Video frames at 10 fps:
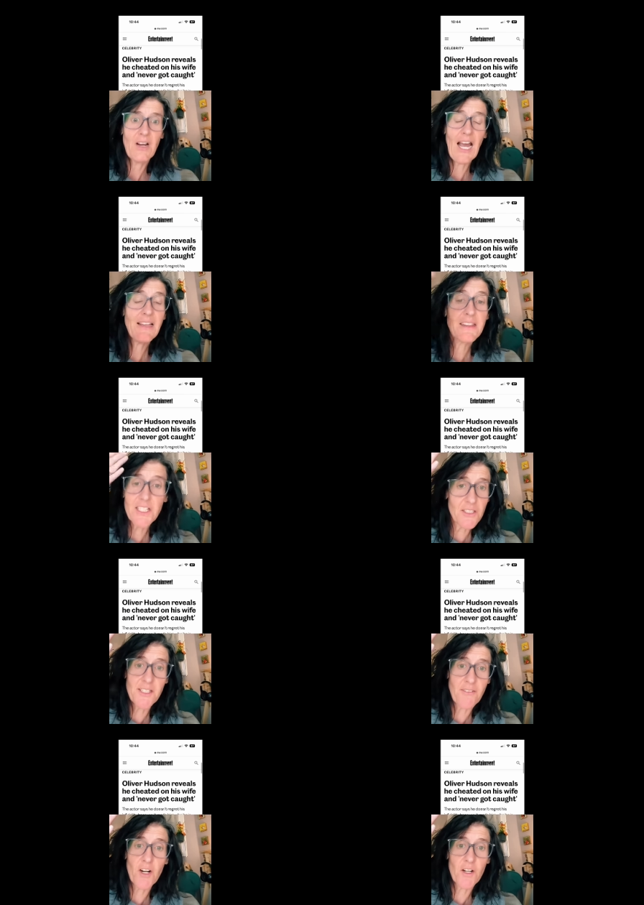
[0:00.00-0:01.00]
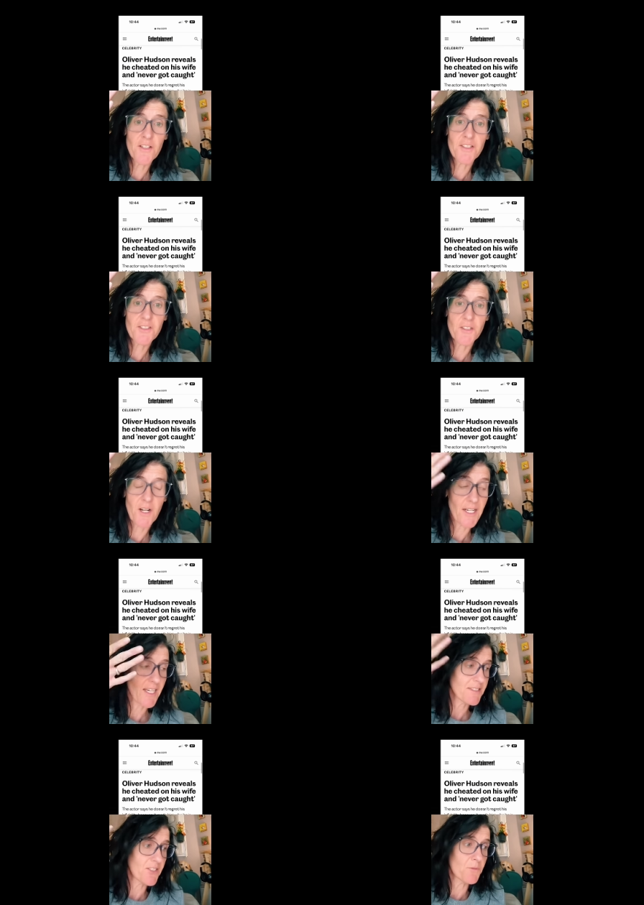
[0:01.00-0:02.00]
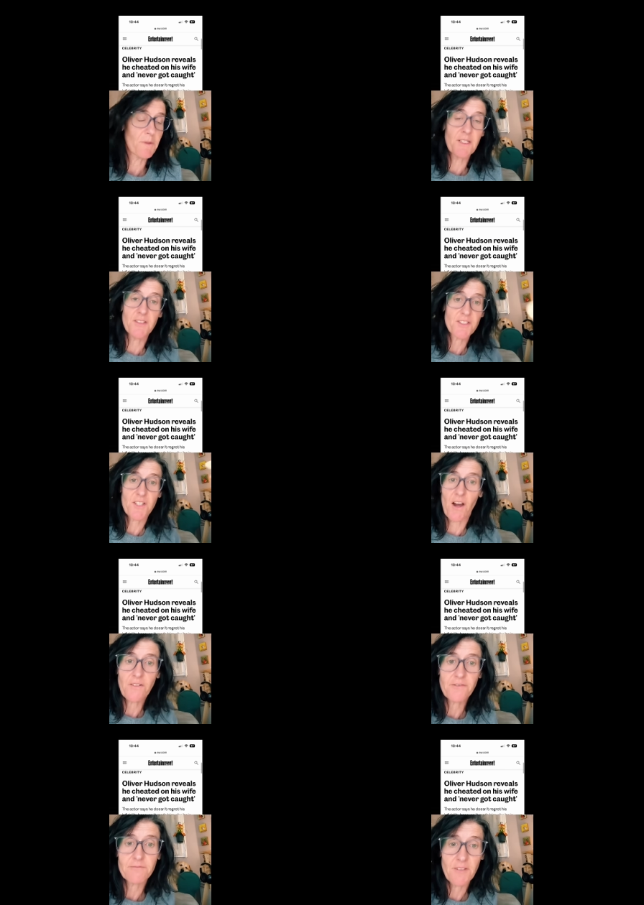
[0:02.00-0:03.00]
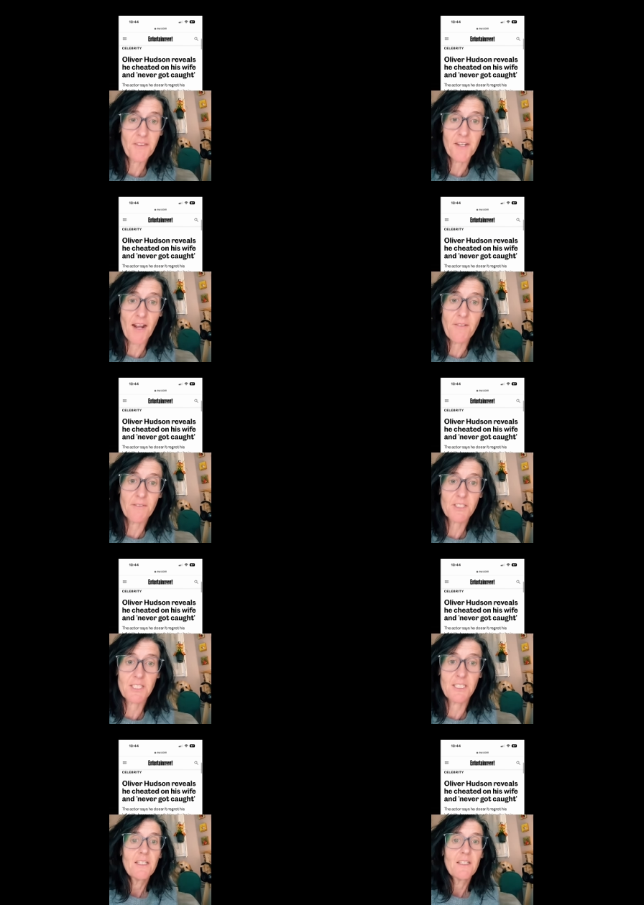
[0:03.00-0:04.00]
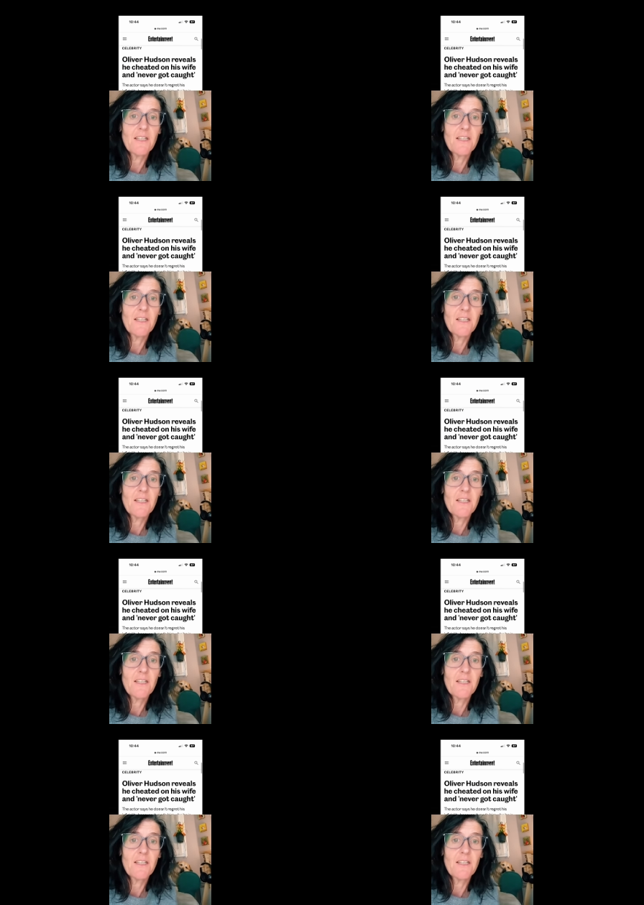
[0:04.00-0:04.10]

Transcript: I literally never heard of this dude. I guess he's been in stuff, nothing I've ever seen.